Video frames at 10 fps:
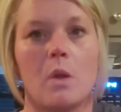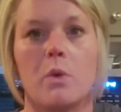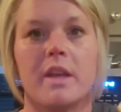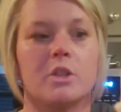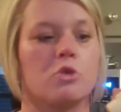
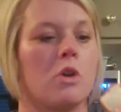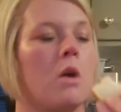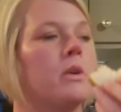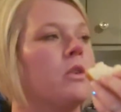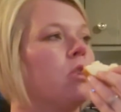with us
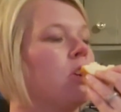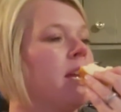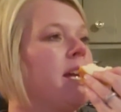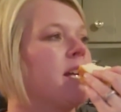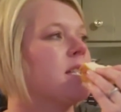drawing on her
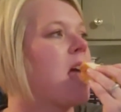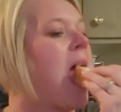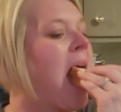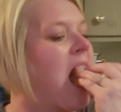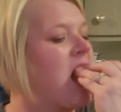legs.
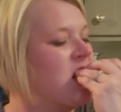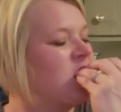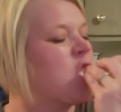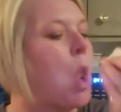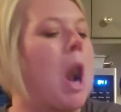
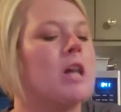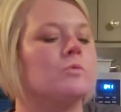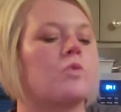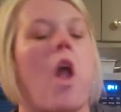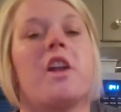
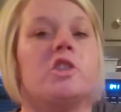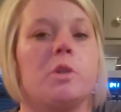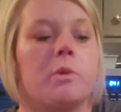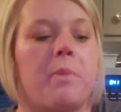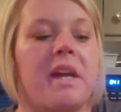And
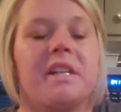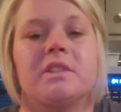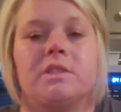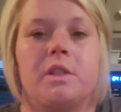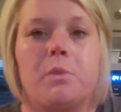she would pay
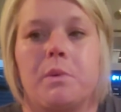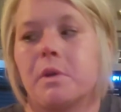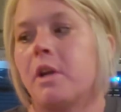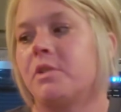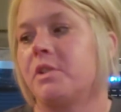us, and then we would
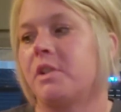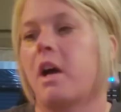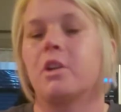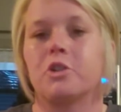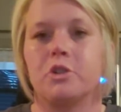go to the
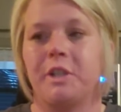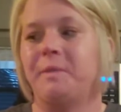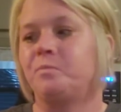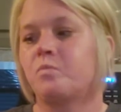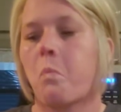Dollar Tree